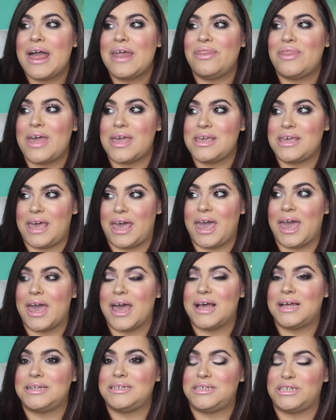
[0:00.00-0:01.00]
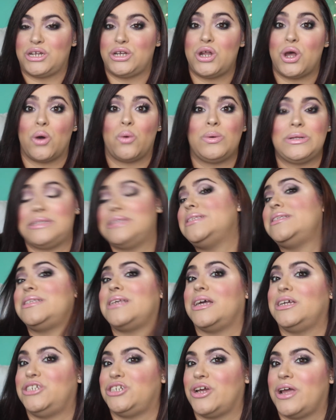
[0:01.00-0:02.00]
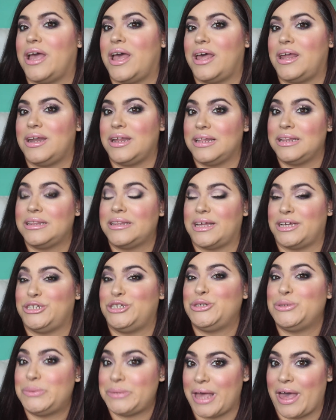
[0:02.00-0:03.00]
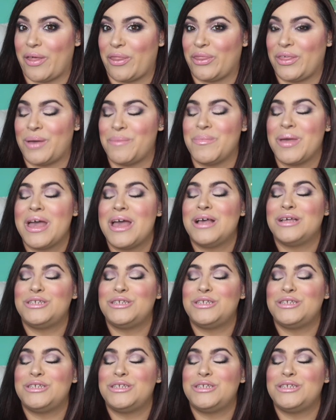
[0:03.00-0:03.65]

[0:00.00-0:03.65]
they can't know what's inside your head unless you tell them.